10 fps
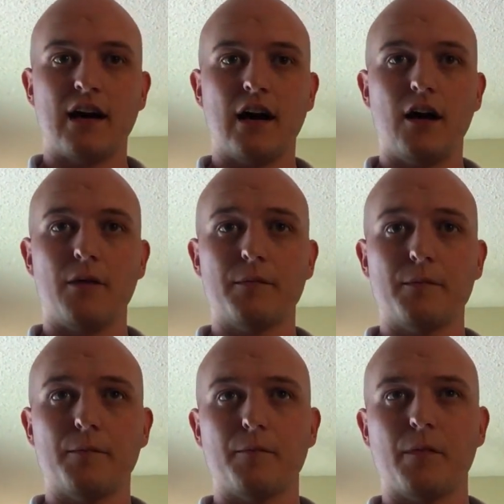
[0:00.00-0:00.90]

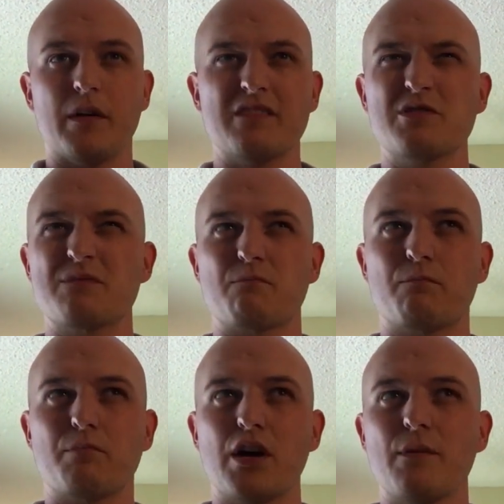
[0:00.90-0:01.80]
it was
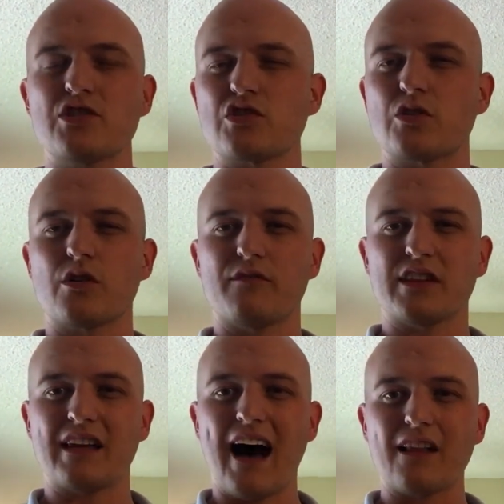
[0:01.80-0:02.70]
pretty much a total
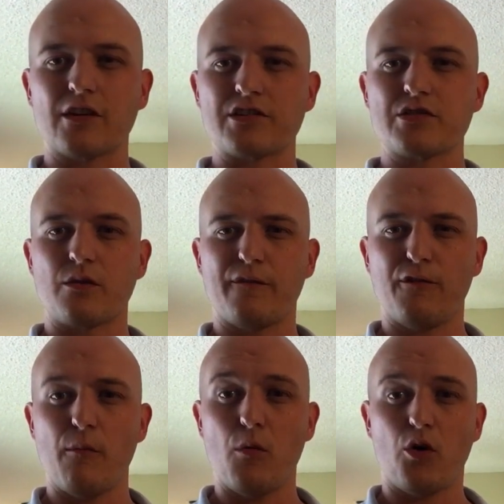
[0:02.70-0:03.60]
of $1 a square
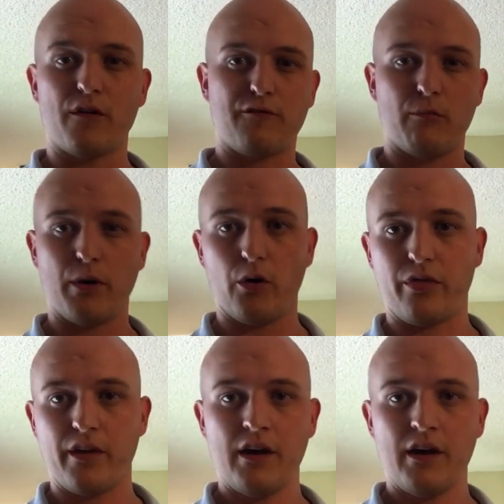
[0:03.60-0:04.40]
foot more for both.